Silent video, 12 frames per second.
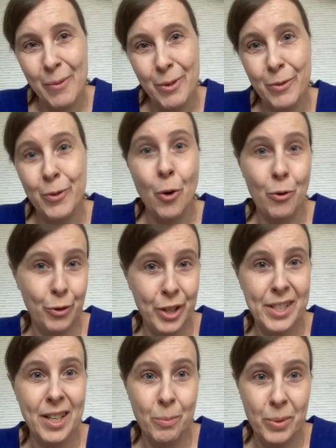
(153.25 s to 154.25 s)
We've got, for
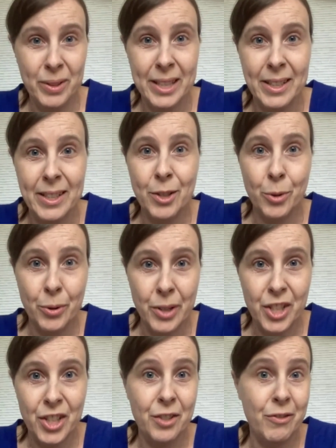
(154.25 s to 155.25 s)
example, Dennis
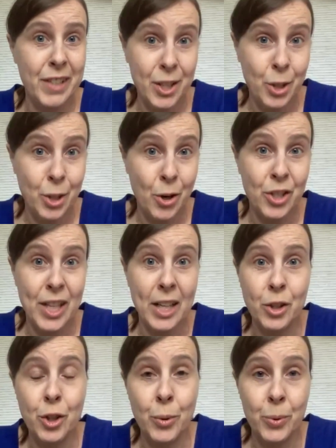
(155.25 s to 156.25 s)
Turish's research
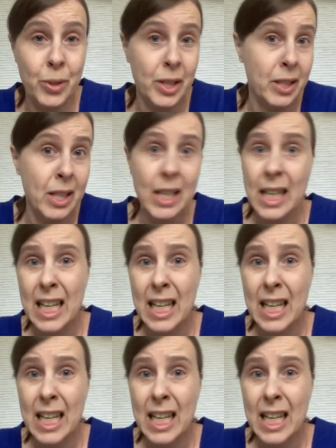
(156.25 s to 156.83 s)
that showed the